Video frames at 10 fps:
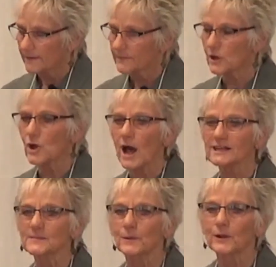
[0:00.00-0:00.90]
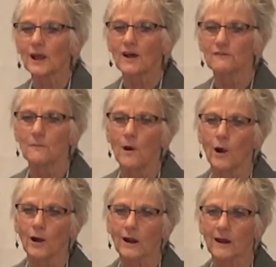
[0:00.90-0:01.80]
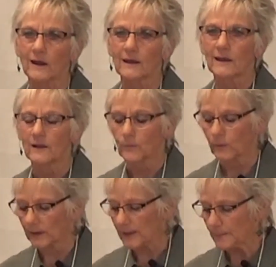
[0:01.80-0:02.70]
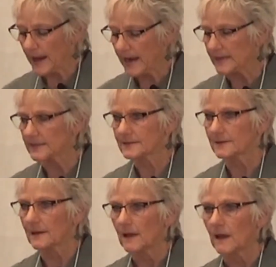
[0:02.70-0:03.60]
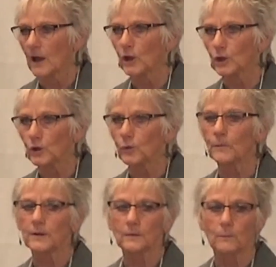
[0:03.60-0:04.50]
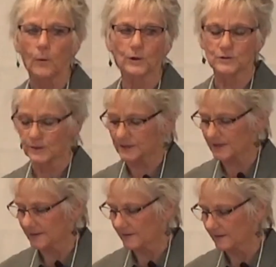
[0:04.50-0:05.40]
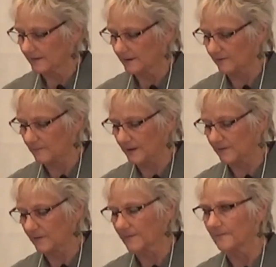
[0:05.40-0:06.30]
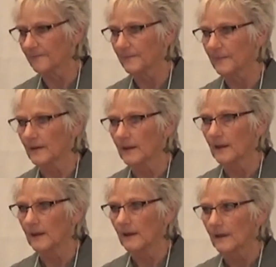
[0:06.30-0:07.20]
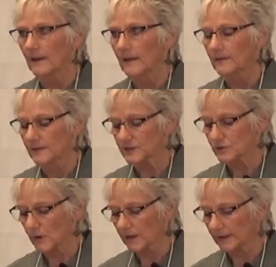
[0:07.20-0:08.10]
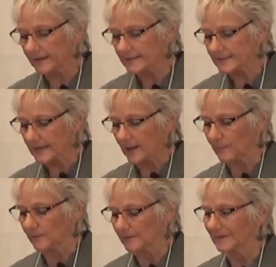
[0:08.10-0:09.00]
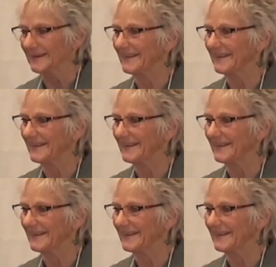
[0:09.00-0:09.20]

The Gospel of Mark really paints a human portrait of Peter, the struggling disciple,